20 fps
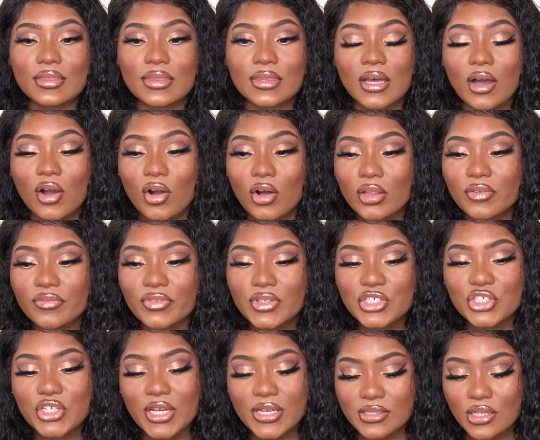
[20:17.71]
The, all of the
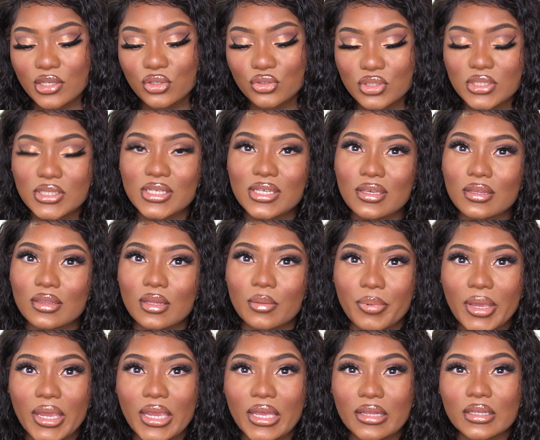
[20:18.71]
shades that you see in the
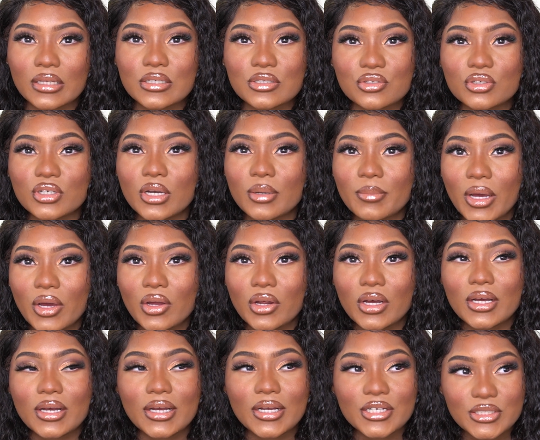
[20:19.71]
pan, they do come
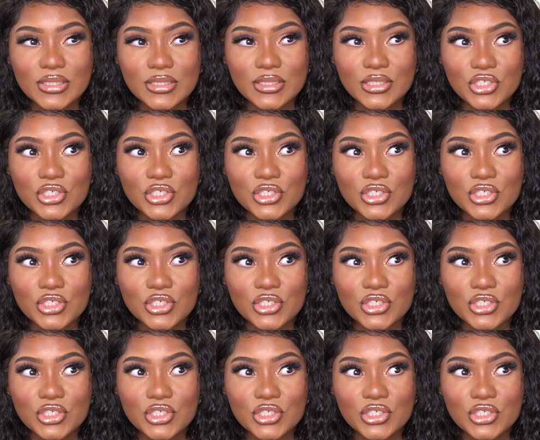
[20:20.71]
out a,